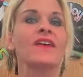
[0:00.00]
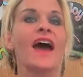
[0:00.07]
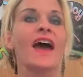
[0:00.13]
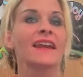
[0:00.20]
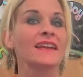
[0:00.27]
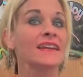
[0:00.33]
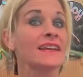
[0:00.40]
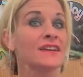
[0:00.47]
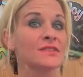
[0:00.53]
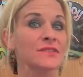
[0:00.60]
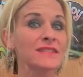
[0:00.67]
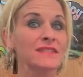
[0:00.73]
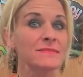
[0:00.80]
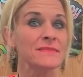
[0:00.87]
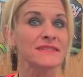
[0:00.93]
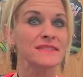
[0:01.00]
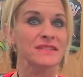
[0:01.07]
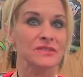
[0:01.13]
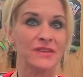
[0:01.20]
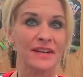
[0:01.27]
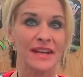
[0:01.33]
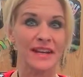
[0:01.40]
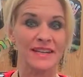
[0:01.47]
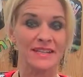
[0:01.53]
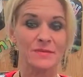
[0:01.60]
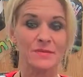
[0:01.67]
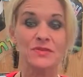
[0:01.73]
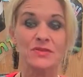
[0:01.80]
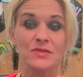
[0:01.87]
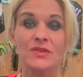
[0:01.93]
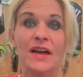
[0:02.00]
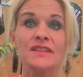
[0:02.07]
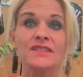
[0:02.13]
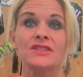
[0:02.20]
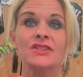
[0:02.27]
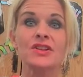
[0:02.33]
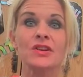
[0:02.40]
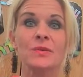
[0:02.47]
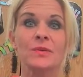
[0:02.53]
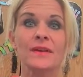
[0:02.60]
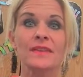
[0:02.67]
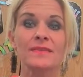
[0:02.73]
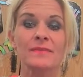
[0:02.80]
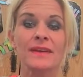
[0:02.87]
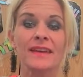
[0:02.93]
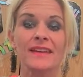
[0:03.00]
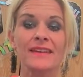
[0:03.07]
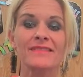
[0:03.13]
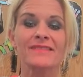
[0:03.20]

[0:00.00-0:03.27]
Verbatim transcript: got any Christmas greetings. Would you like to look with me?